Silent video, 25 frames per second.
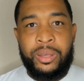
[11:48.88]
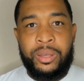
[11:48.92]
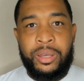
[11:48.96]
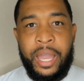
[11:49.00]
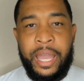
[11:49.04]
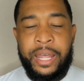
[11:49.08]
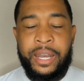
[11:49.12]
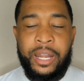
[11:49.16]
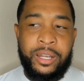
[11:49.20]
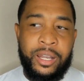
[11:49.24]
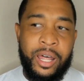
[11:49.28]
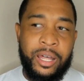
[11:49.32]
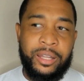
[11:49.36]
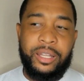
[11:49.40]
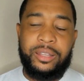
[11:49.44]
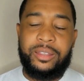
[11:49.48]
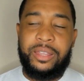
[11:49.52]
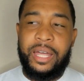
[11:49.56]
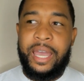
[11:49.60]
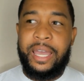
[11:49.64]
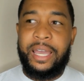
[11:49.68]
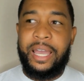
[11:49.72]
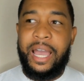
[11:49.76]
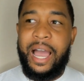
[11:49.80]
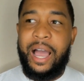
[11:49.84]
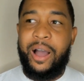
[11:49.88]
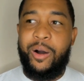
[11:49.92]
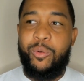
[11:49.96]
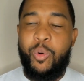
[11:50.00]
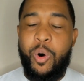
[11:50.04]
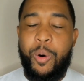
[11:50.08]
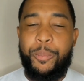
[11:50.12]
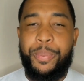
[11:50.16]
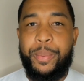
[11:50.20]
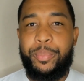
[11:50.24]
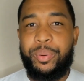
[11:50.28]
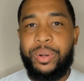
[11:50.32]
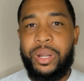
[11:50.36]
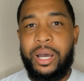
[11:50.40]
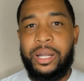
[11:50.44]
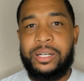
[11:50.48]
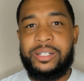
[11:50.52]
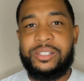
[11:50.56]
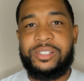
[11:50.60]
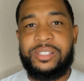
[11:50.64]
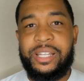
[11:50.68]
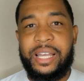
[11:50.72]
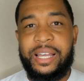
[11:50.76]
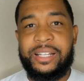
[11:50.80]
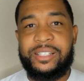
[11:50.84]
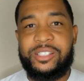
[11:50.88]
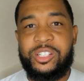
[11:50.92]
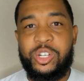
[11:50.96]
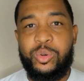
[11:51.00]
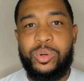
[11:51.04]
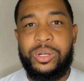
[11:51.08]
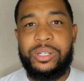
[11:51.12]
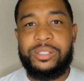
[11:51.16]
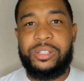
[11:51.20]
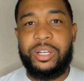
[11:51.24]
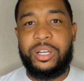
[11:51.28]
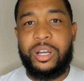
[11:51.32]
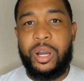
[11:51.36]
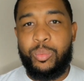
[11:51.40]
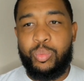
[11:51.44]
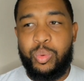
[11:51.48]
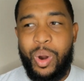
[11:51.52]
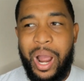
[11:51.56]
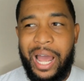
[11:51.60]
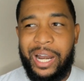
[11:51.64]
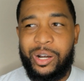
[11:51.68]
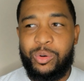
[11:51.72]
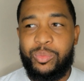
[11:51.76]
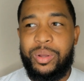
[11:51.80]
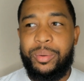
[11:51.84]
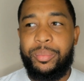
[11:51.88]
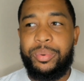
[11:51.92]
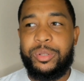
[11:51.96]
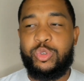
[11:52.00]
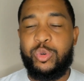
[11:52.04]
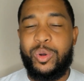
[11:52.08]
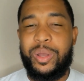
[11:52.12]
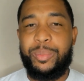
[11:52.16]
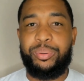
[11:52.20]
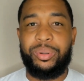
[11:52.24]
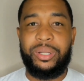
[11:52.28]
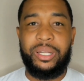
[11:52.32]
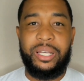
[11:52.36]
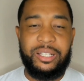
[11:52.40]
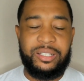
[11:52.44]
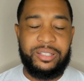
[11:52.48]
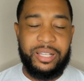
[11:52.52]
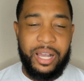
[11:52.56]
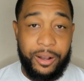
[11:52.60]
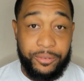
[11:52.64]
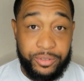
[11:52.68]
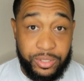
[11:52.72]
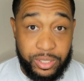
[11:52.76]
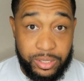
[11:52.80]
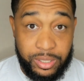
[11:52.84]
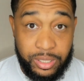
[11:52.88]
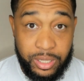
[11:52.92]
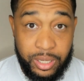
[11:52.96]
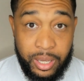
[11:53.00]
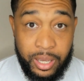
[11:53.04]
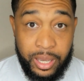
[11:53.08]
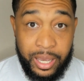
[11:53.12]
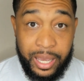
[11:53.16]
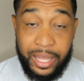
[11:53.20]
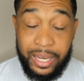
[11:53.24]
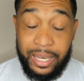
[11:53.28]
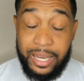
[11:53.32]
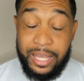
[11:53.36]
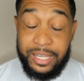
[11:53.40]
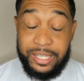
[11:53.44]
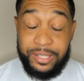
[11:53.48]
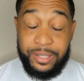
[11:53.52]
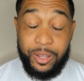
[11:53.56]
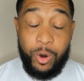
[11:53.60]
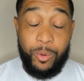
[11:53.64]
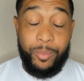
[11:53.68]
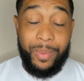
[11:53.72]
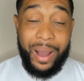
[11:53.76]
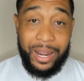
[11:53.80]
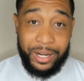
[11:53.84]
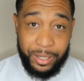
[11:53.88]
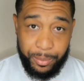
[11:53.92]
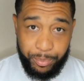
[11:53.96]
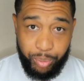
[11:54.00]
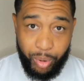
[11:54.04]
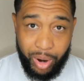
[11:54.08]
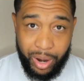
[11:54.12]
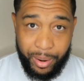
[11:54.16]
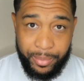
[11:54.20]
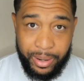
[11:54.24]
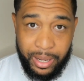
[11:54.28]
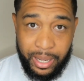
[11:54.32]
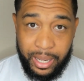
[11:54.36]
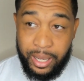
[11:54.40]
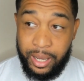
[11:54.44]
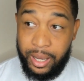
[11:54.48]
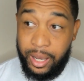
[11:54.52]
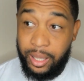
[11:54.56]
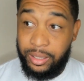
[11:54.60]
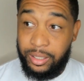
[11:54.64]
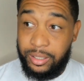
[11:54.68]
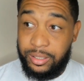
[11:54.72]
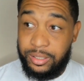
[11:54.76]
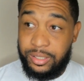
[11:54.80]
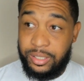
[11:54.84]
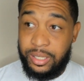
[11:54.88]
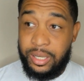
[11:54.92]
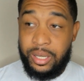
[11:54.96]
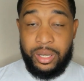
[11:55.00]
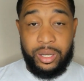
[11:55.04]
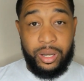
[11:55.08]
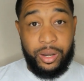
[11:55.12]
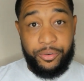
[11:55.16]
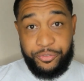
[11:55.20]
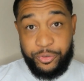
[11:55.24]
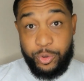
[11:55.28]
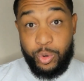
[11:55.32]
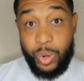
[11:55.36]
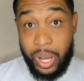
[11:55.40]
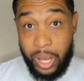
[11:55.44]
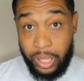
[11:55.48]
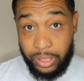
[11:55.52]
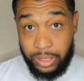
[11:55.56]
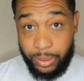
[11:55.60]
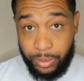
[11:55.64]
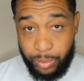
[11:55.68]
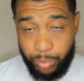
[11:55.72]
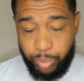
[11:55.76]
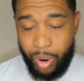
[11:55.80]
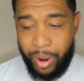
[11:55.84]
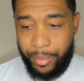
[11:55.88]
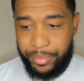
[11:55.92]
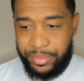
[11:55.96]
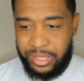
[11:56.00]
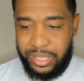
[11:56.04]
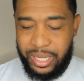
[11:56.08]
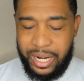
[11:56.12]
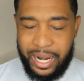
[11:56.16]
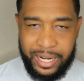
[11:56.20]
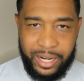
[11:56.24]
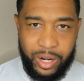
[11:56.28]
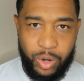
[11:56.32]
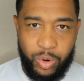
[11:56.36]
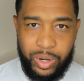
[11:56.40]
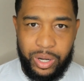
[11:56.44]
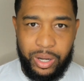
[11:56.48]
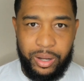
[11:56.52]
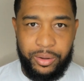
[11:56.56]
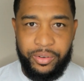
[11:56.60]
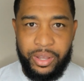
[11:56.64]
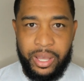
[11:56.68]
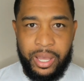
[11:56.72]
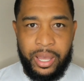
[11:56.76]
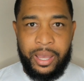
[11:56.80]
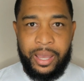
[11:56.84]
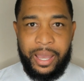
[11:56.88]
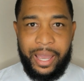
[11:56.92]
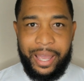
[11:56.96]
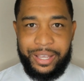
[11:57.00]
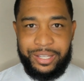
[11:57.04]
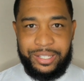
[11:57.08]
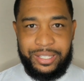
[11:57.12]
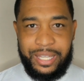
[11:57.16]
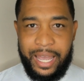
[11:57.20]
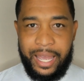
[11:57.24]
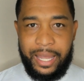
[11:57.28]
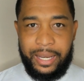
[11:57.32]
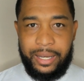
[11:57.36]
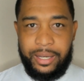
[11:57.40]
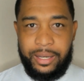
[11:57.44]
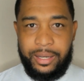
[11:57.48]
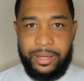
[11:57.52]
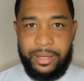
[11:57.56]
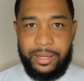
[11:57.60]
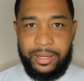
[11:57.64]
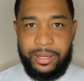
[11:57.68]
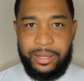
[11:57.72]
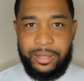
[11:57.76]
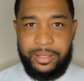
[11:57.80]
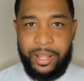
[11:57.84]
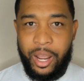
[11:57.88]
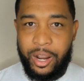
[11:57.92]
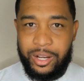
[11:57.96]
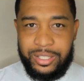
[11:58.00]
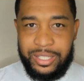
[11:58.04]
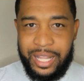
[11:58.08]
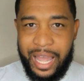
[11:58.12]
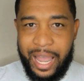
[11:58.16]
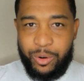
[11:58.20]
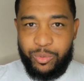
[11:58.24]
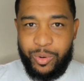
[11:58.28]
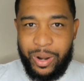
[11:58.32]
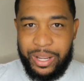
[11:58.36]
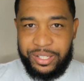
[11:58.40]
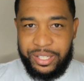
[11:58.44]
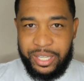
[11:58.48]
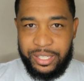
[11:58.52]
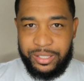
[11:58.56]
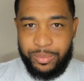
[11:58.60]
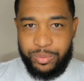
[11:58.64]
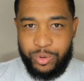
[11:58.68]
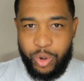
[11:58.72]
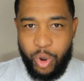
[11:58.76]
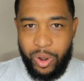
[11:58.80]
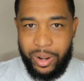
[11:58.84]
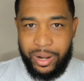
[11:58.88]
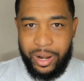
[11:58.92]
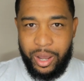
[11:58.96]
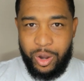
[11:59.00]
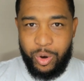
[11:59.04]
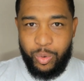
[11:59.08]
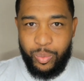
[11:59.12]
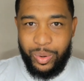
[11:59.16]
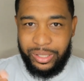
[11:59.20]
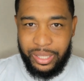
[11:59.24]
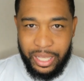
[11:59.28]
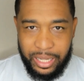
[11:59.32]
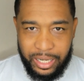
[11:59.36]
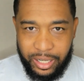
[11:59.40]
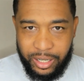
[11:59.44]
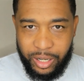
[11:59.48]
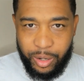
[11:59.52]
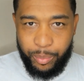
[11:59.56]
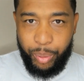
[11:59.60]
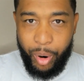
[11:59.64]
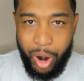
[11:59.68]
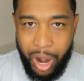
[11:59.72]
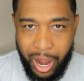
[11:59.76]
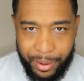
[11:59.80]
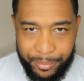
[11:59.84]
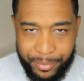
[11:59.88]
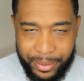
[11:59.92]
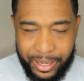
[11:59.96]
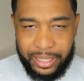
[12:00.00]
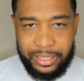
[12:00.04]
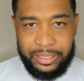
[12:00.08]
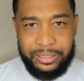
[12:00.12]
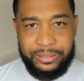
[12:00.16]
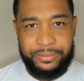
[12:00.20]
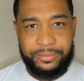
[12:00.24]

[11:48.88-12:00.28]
And another thing I want people to understand too is the camaraderie between police officers, at least on my department and others, a few other departments that I know of, is that there's not racism going on within the department.